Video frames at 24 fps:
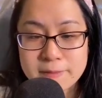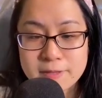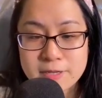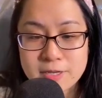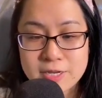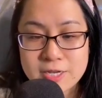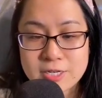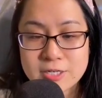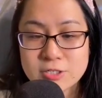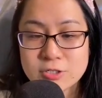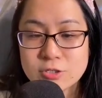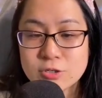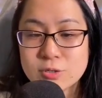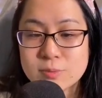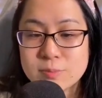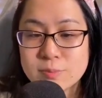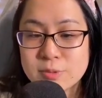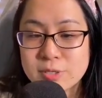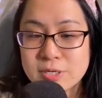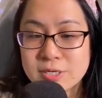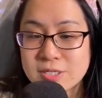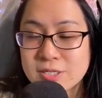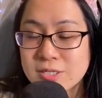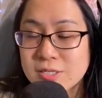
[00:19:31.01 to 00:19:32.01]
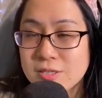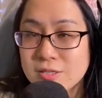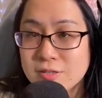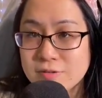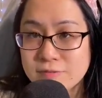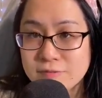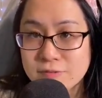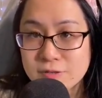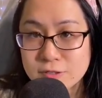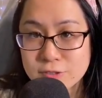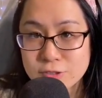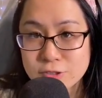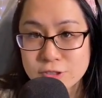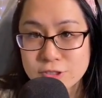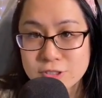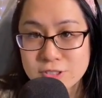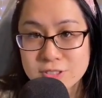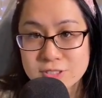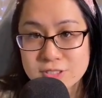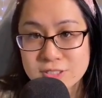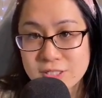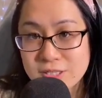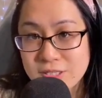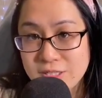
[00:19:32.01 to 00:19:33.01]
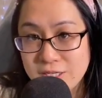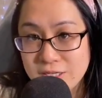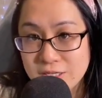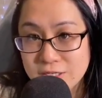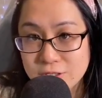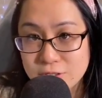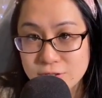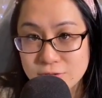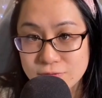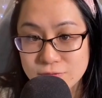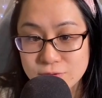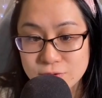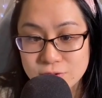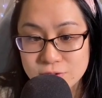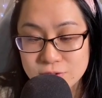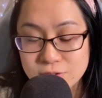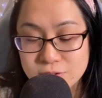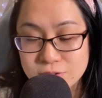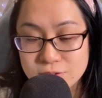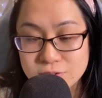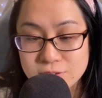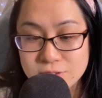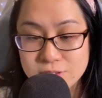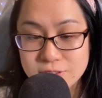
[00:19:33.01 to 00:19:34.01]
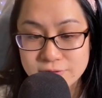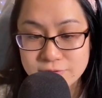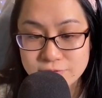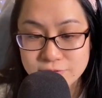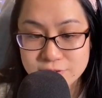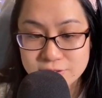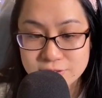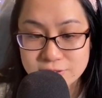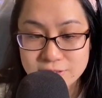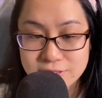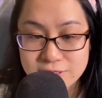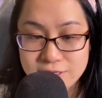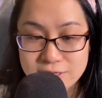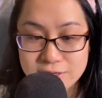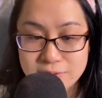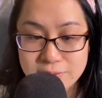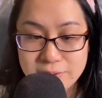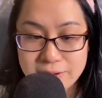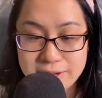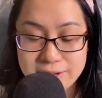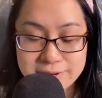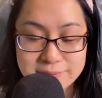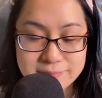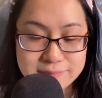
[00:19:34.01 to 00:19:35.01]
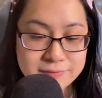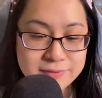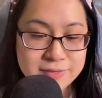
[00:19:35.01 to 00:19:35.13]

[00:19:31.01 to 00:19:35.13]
interpret the functions in the interval differently, okay?